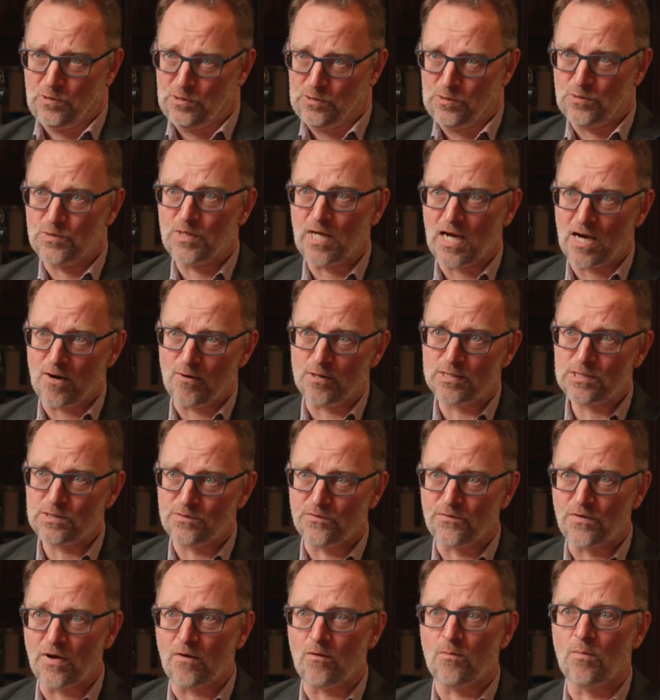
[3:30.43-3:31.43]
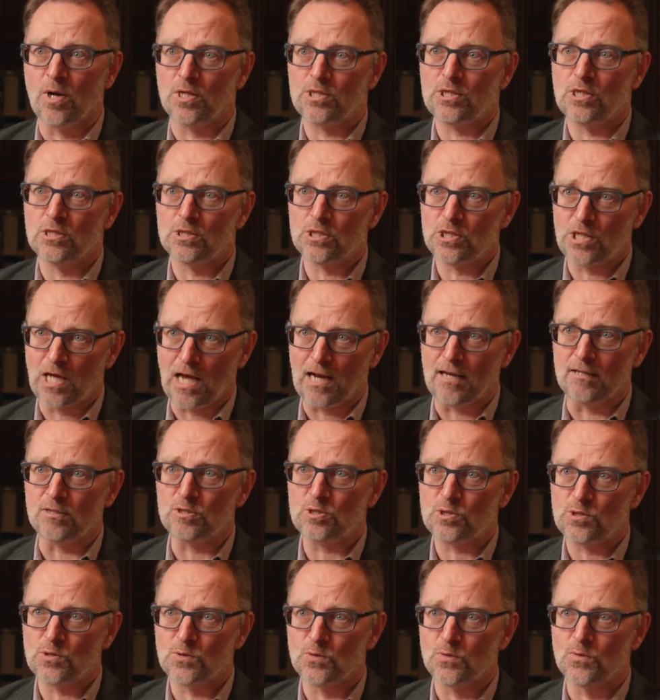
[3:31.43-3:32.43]
So there it's very much a
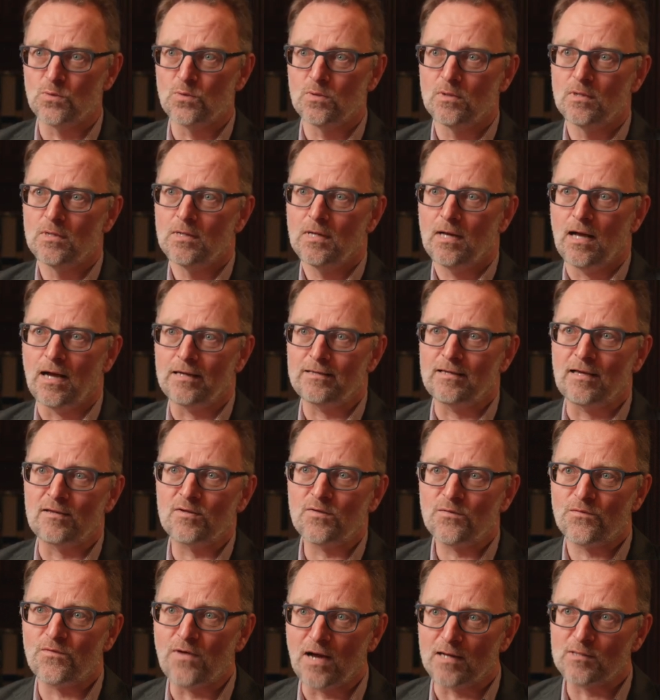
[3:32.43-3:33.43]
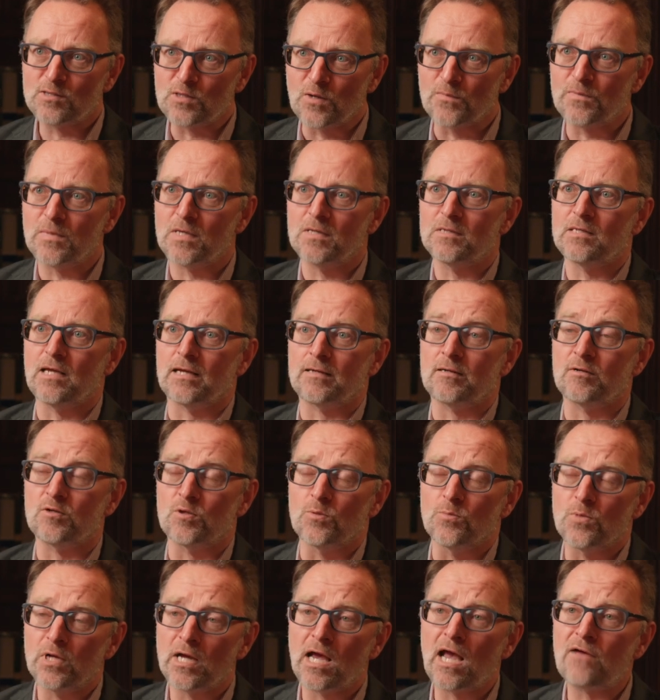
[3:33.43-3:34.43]
challenge to identify something technical.
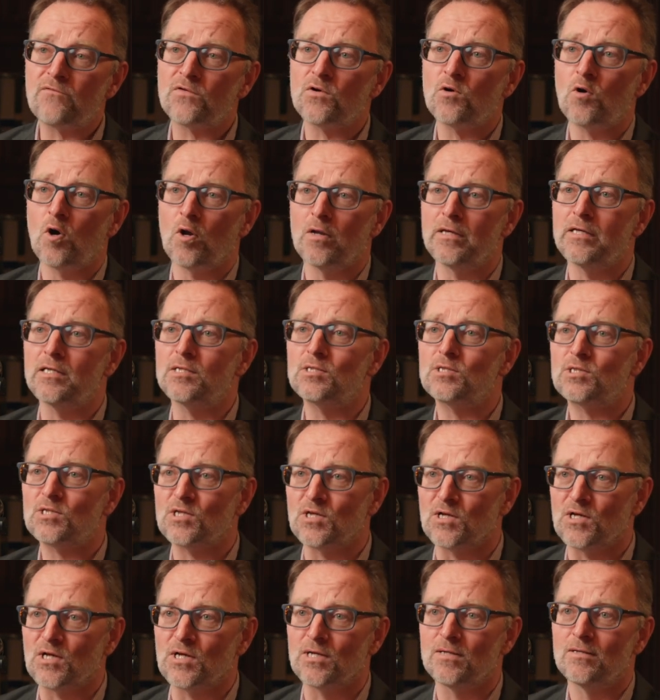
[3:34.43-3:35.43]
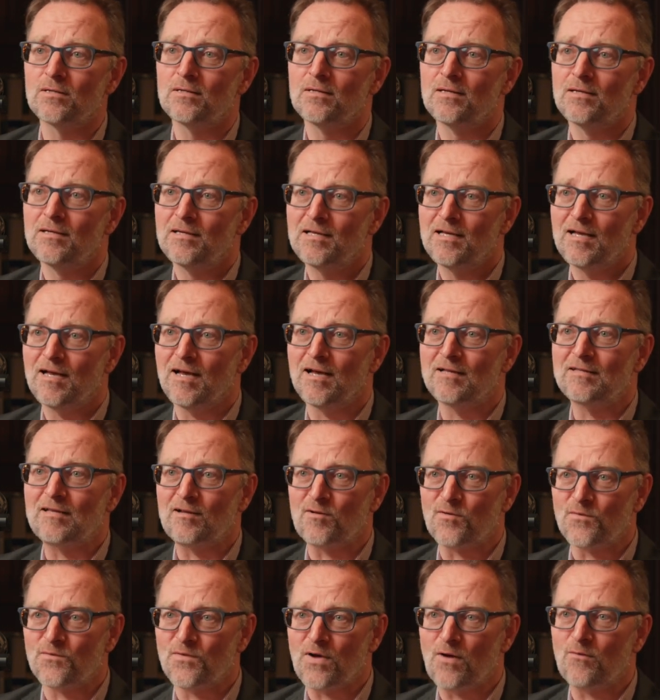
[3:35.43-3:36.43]
But I have colleagues that
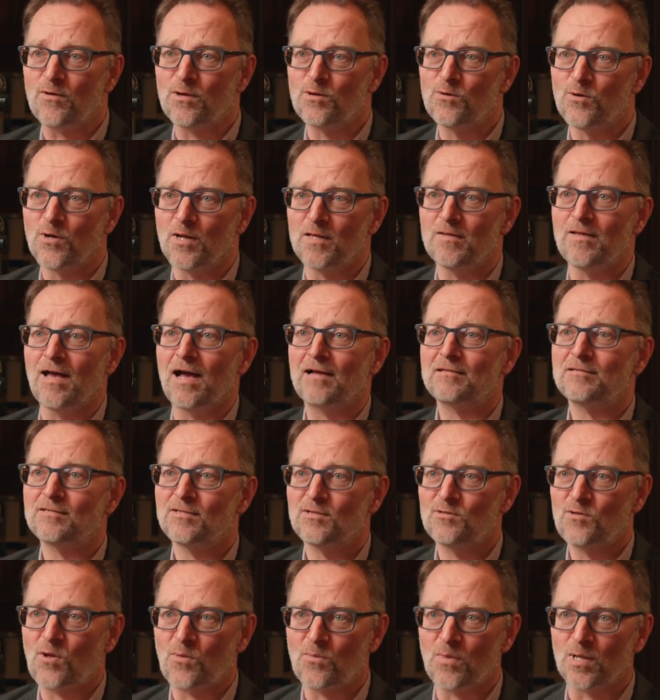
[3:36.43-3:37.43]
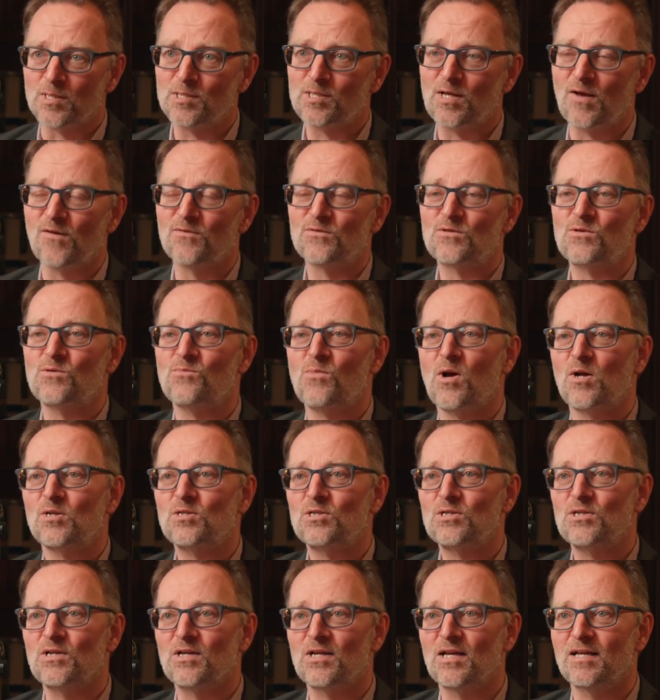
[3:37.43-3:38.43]
are very good at that, and not myself so
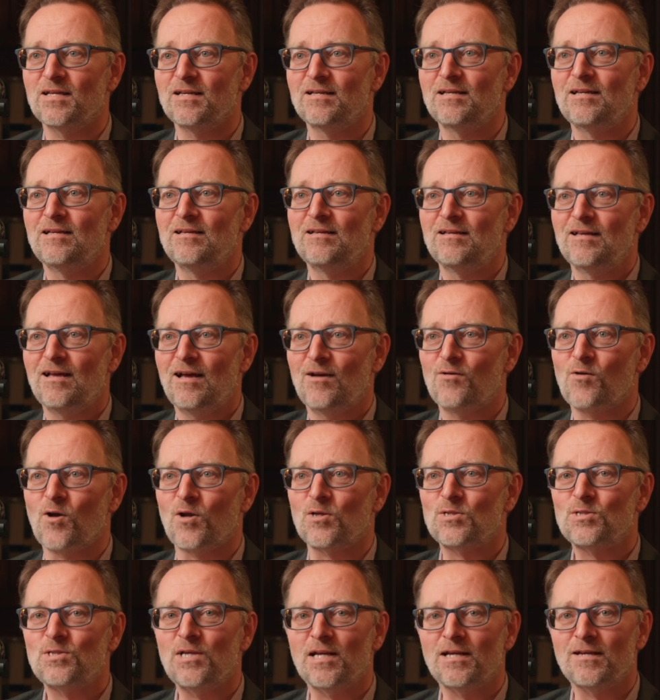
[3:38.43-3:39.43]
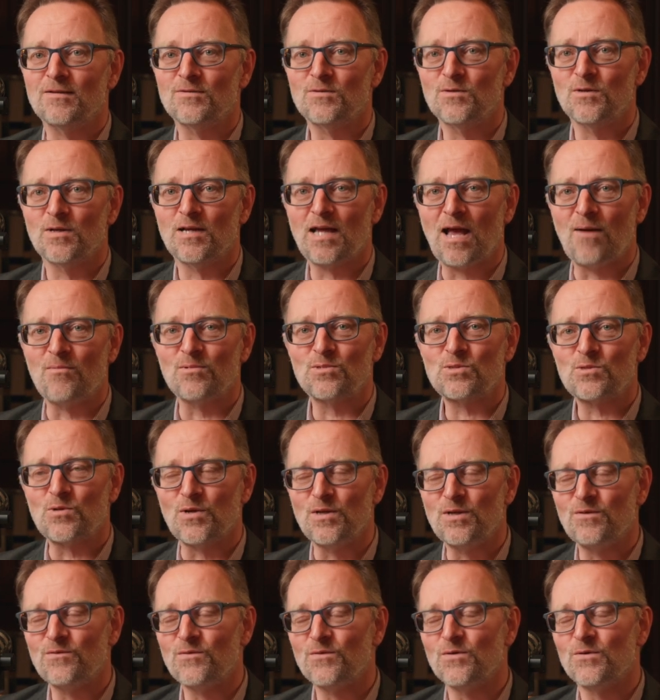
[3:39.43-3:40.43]
much. I rather stick into the chemistry
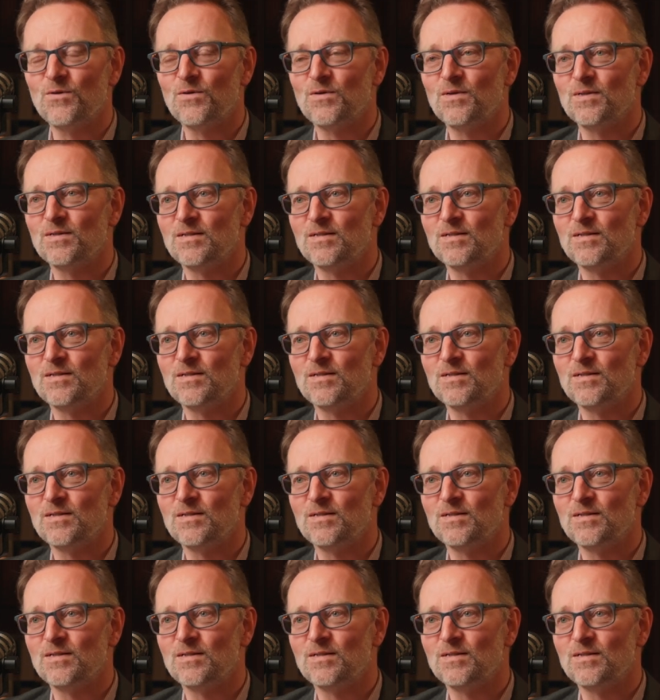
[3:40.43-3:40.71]
and the food.